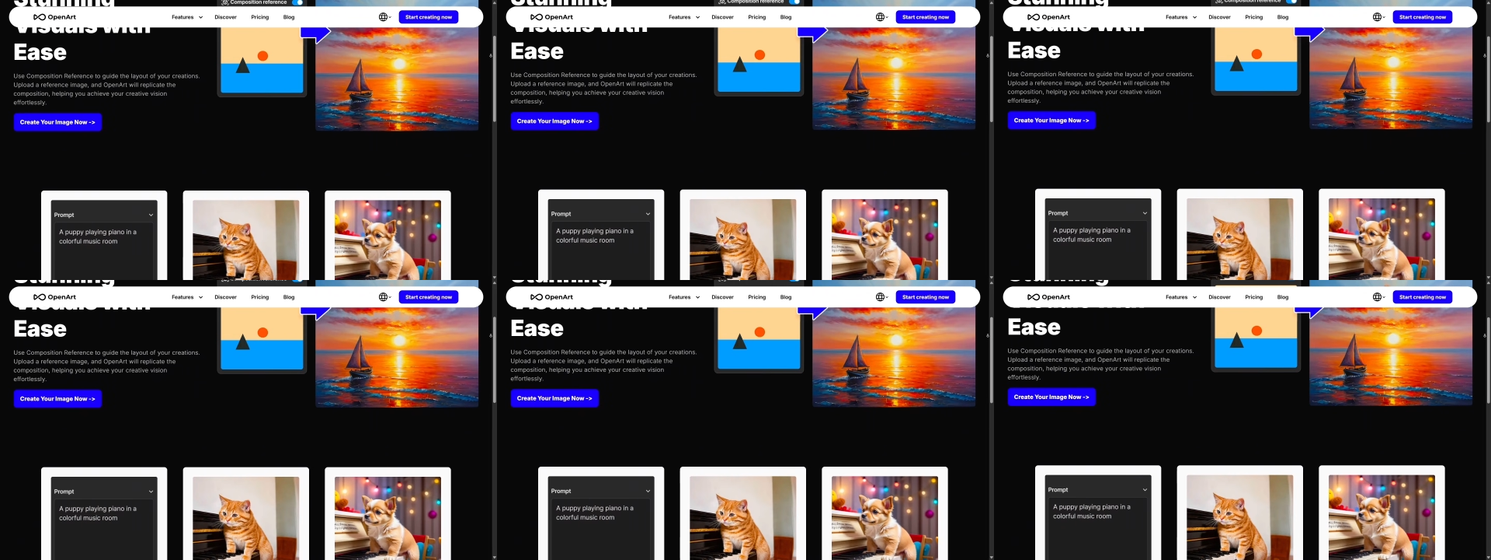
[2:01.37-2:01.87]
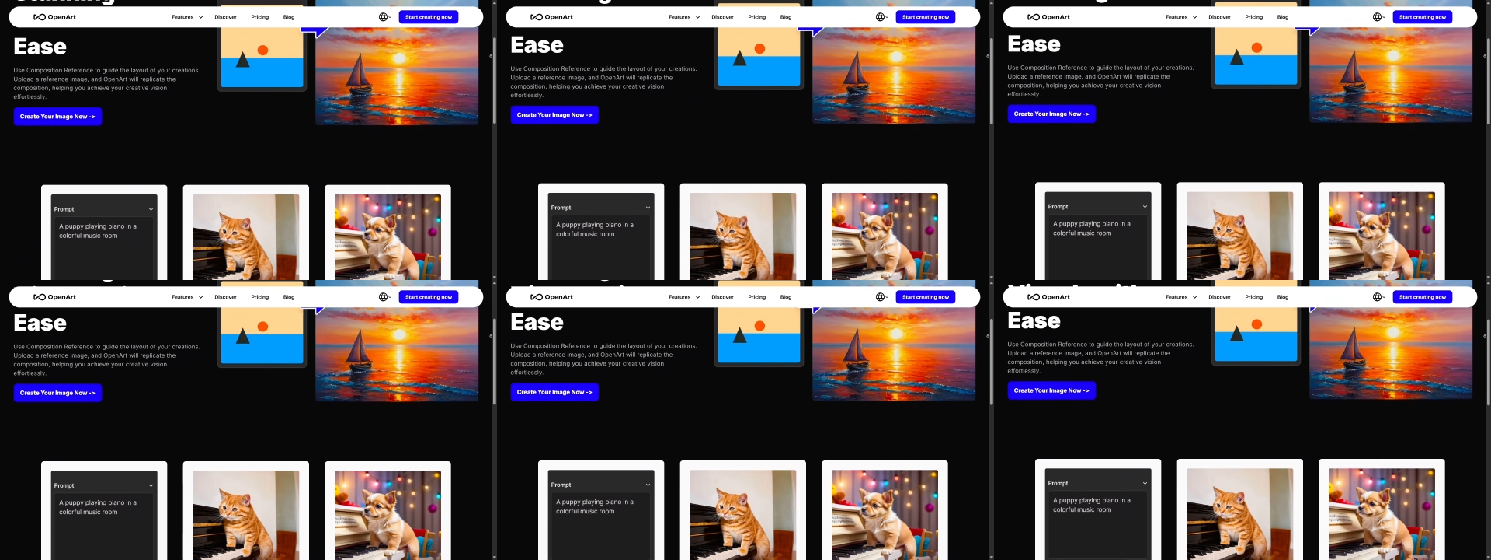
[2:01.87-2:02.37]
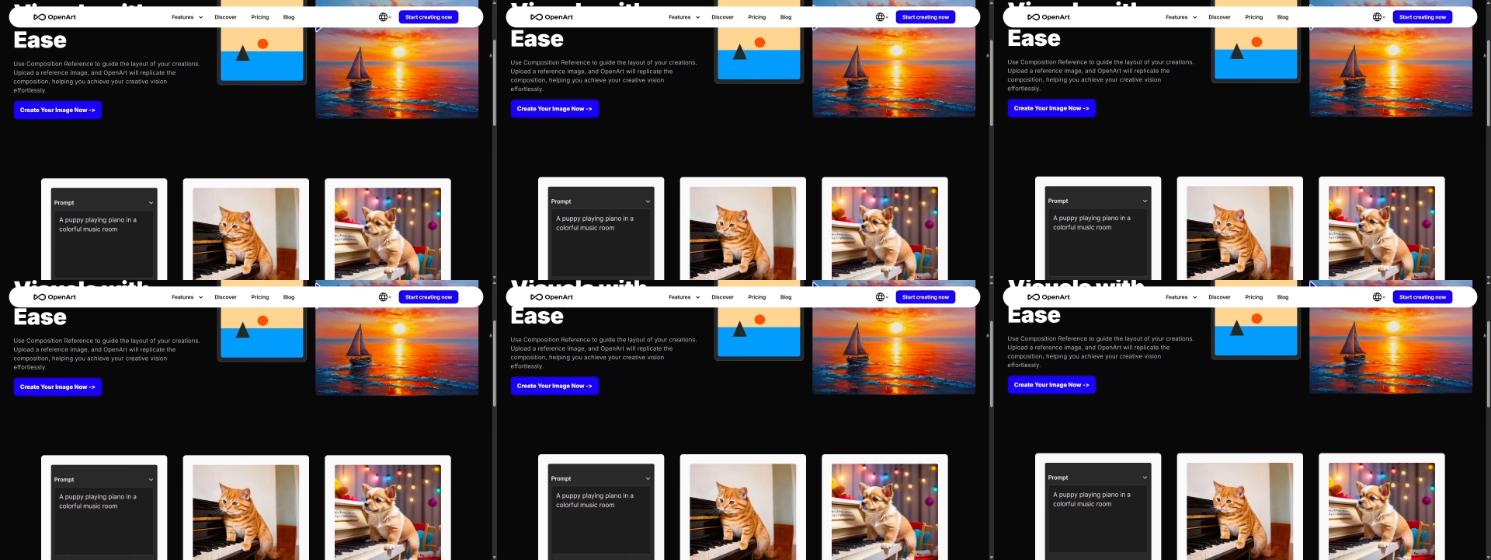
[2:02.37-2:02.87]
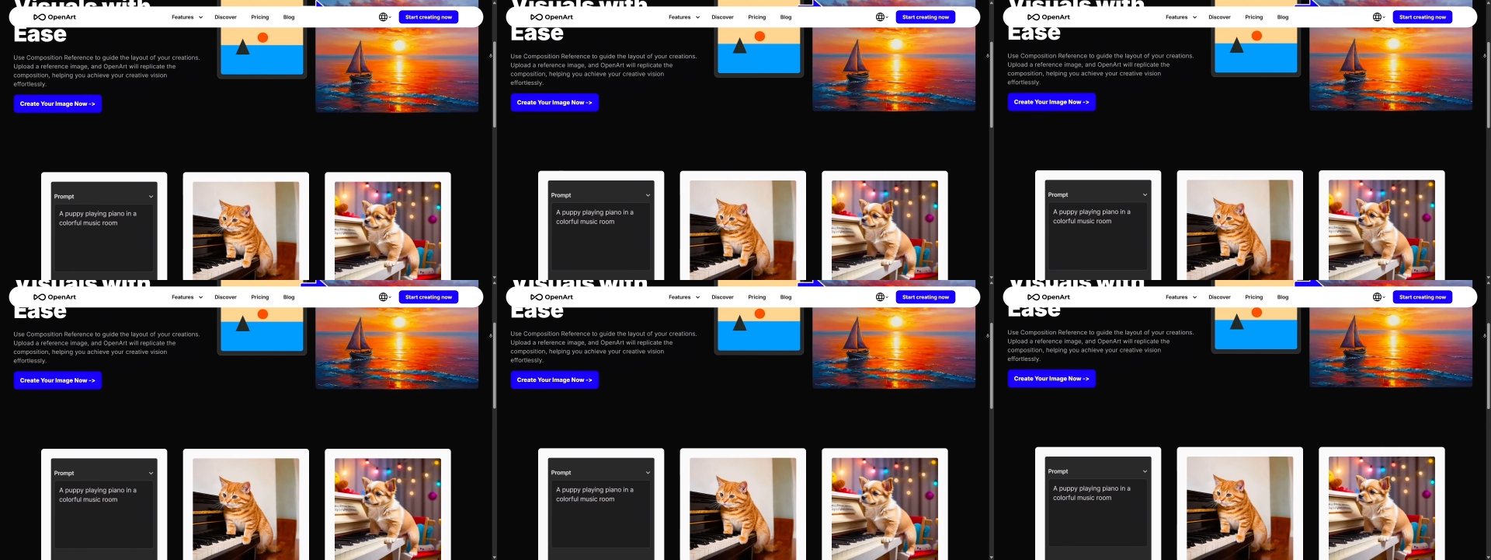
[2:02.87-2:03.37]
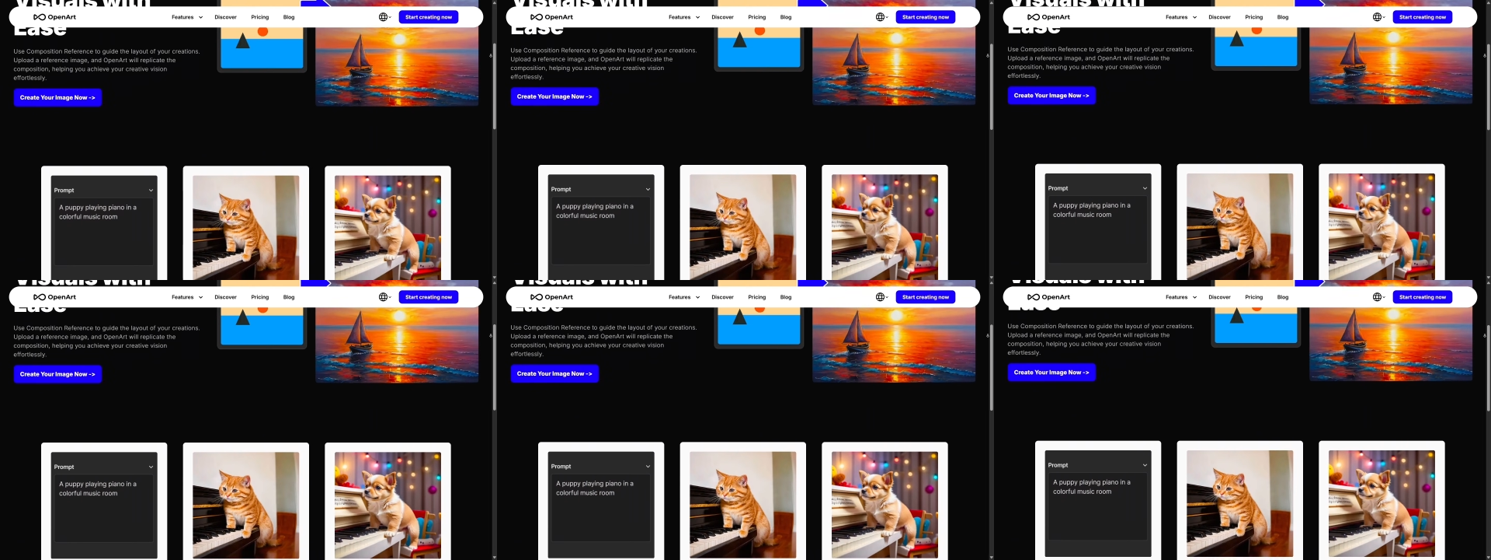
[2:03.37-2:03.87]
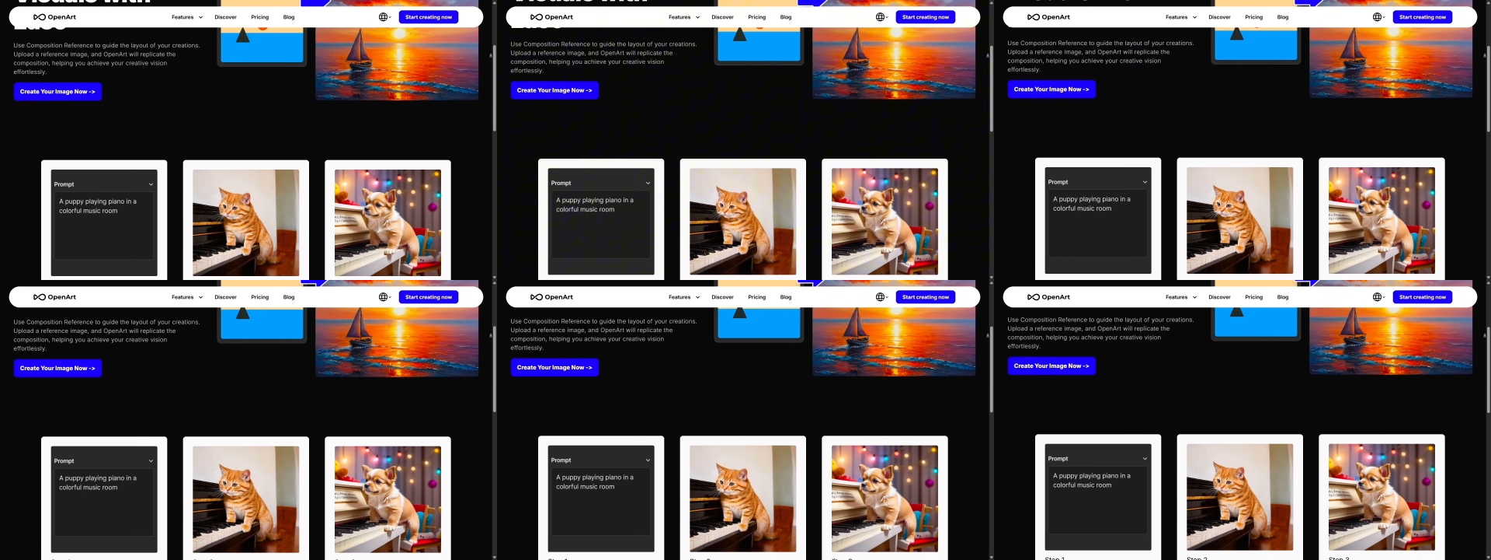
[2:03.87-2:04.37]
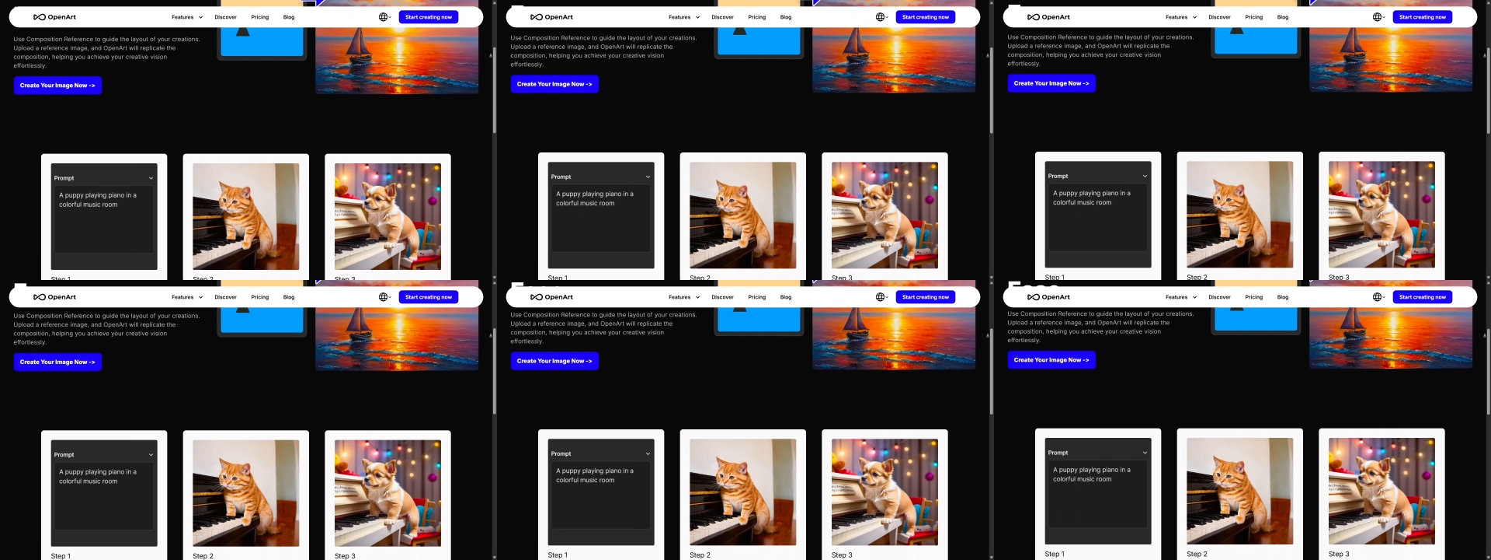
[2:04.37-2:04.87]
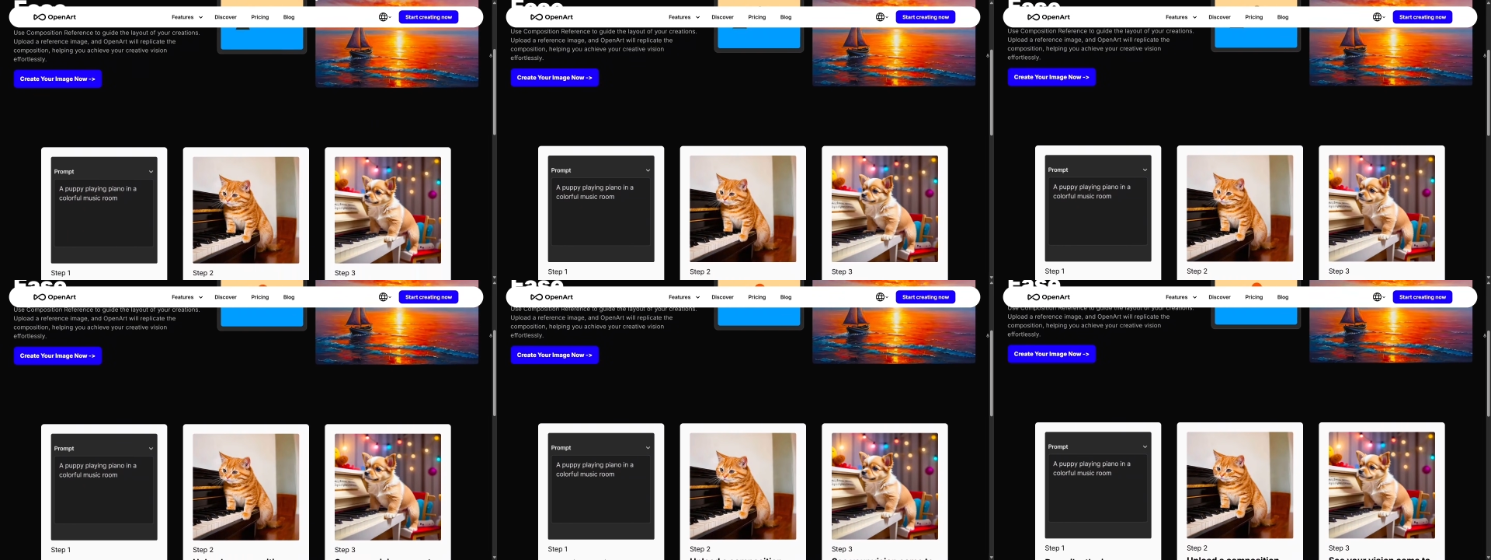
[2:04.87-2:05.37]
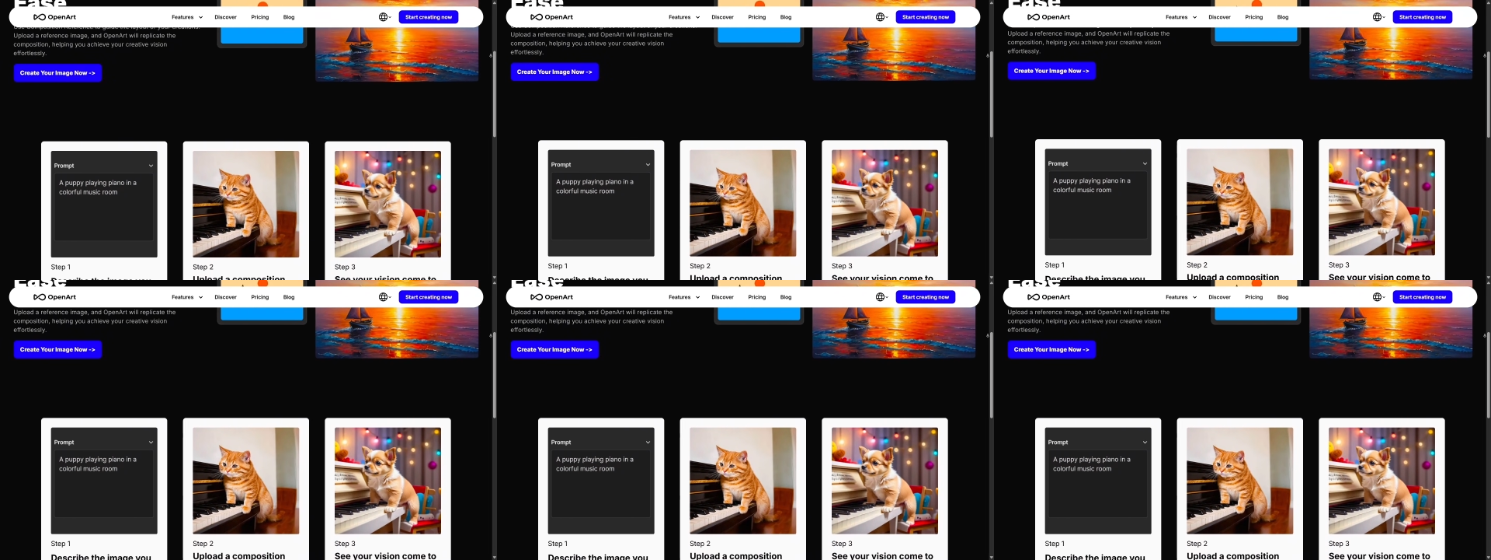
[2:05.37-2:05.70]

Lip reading: No face is visible, so there are no lips to read.